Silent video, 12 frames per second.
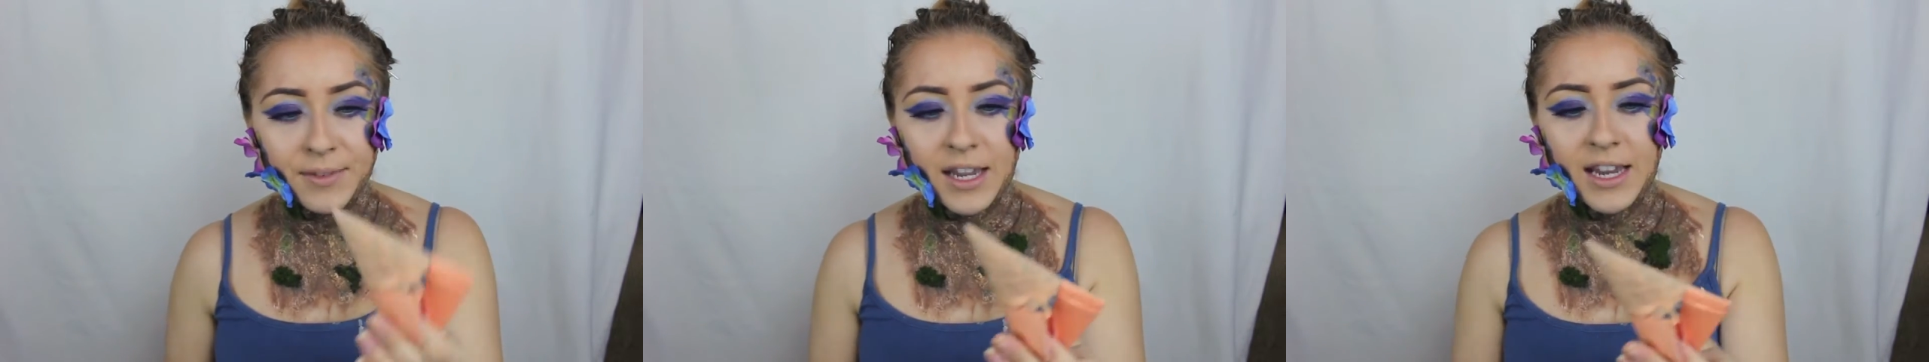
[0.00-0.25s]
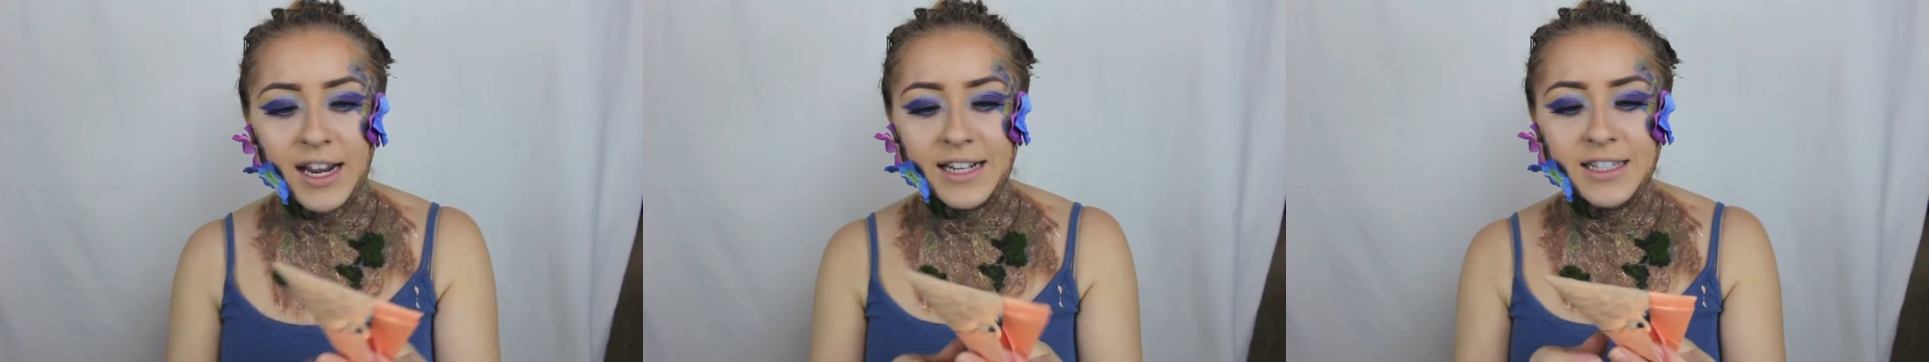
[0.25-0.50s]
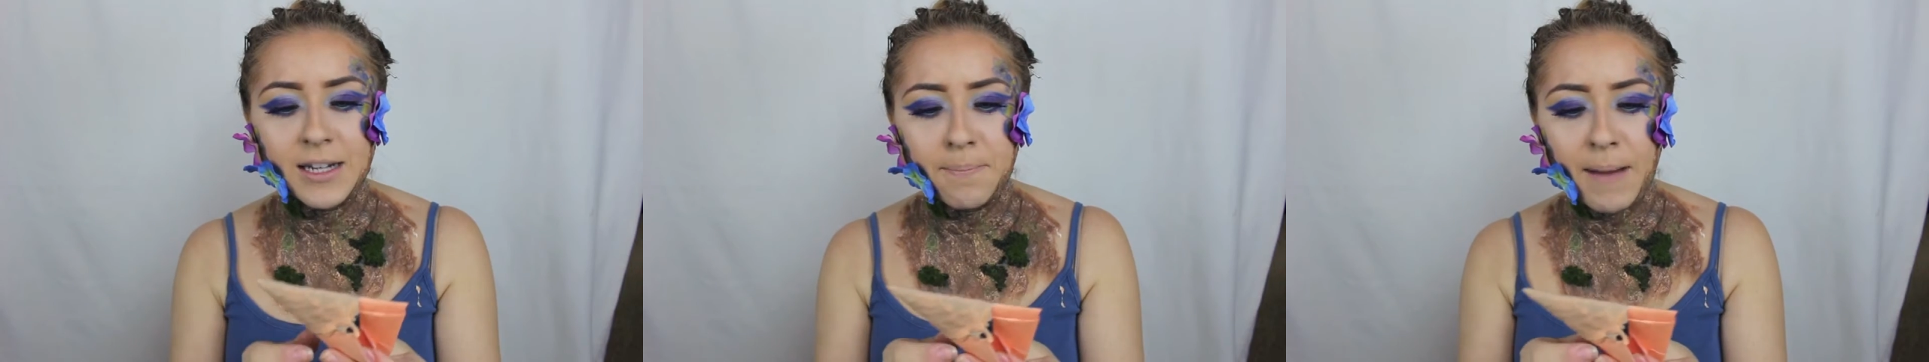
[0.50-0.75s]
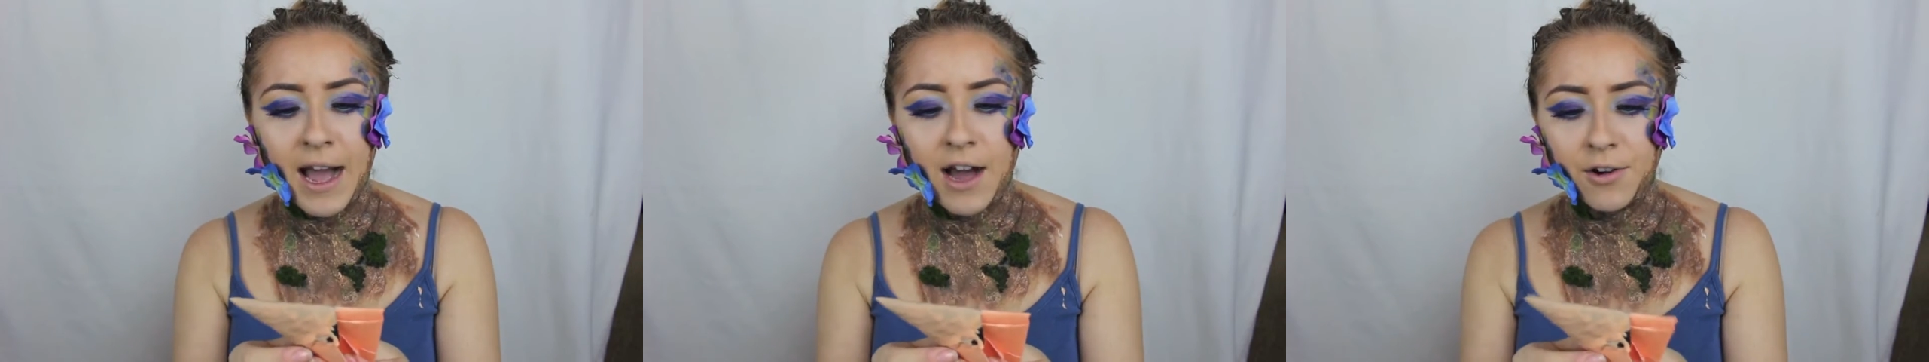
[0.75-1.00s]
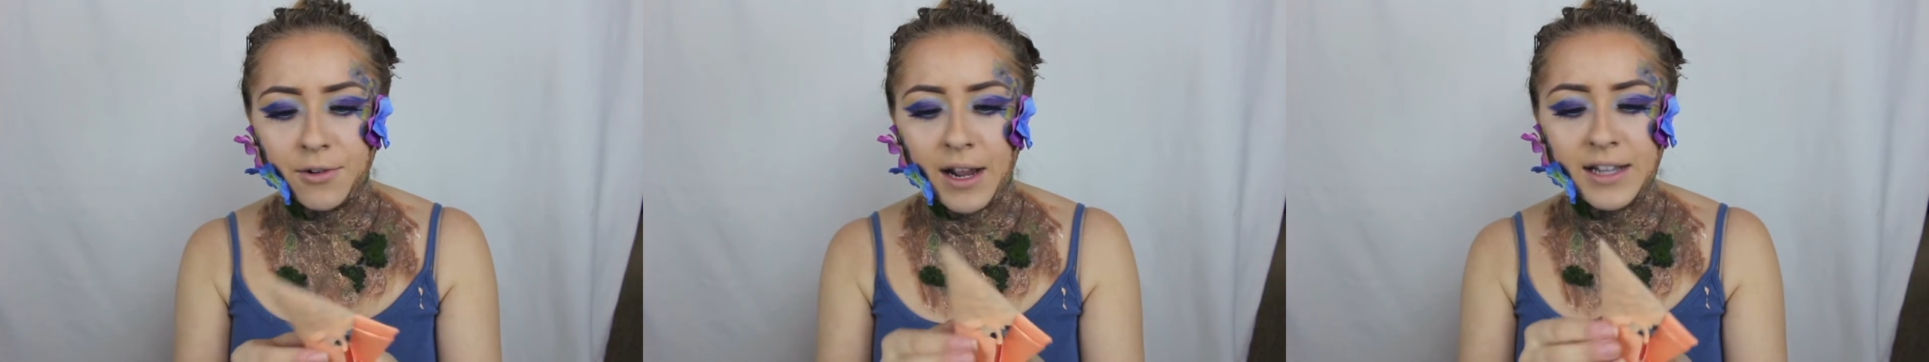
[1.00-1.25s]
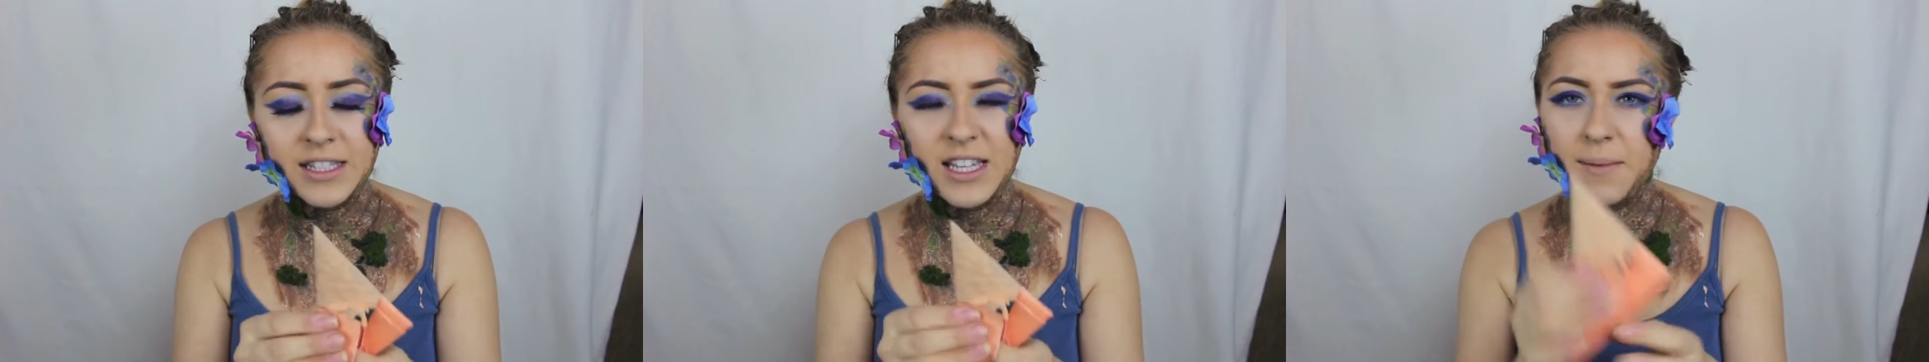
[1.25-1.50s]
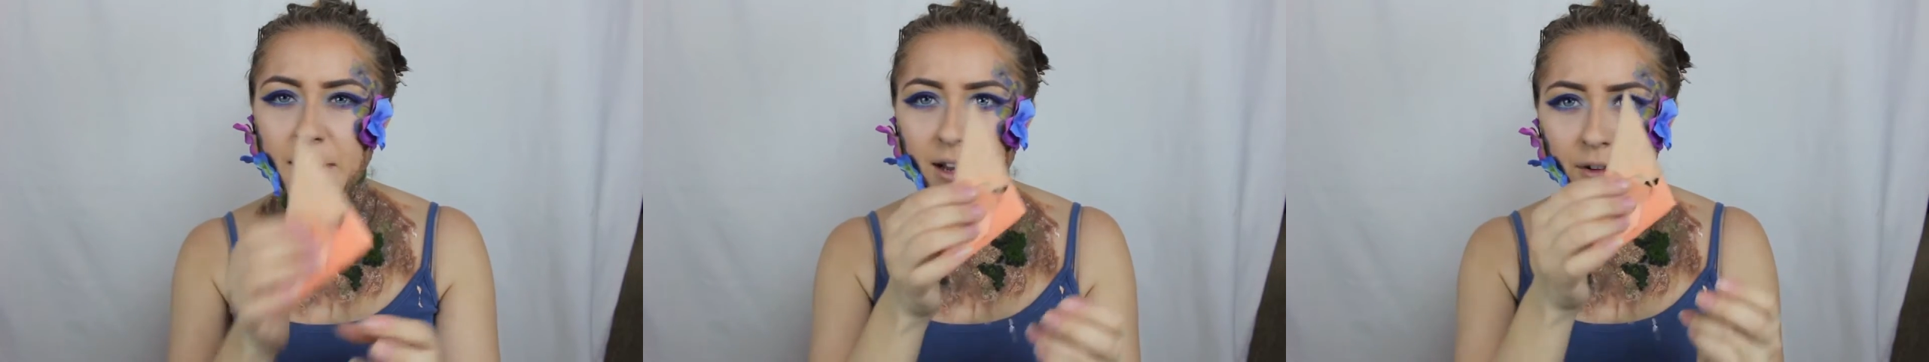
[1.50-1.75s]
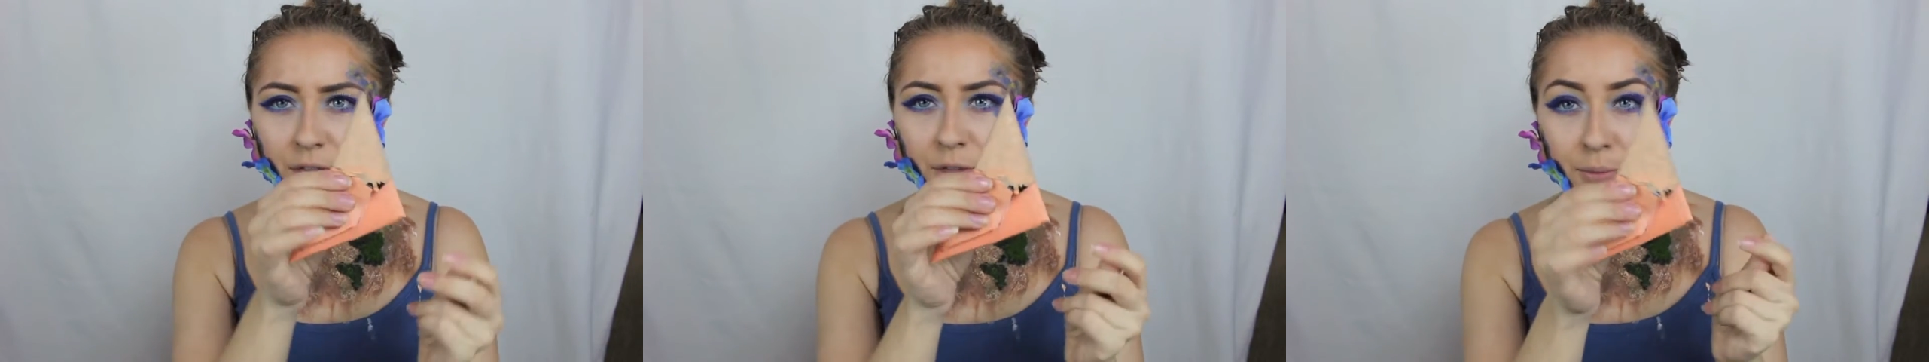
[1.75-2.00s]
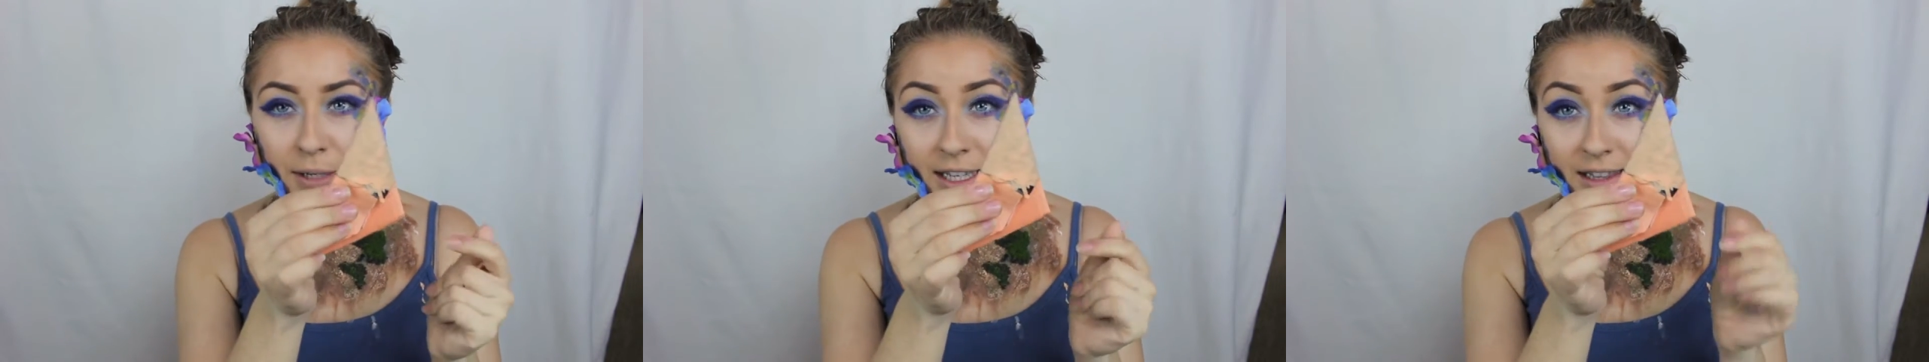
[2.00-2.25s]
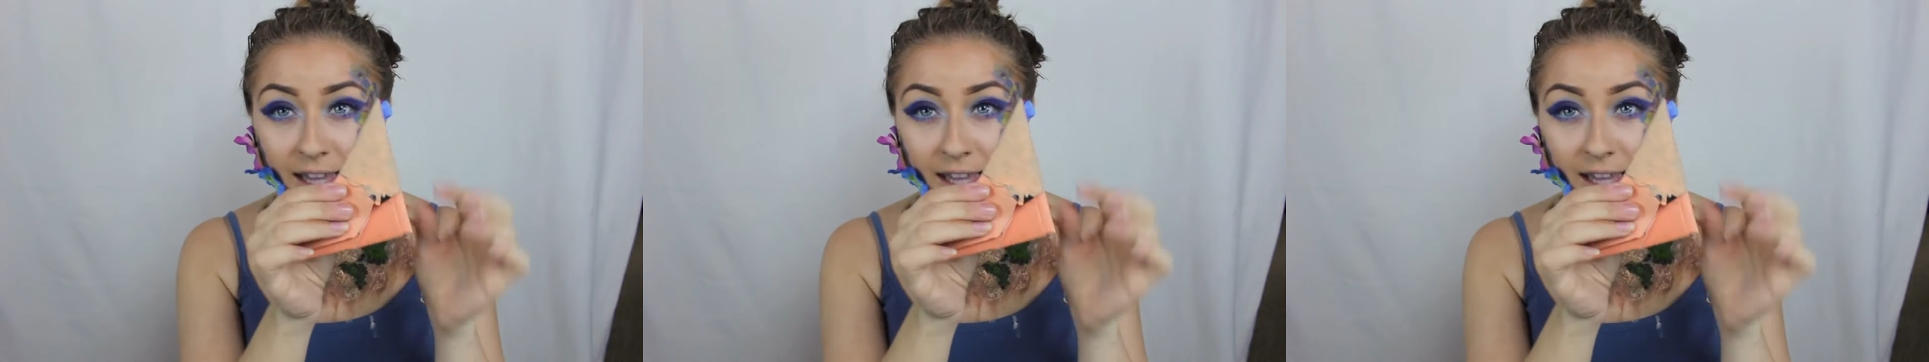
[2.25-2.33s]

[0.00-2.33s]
And I did I'd say about 3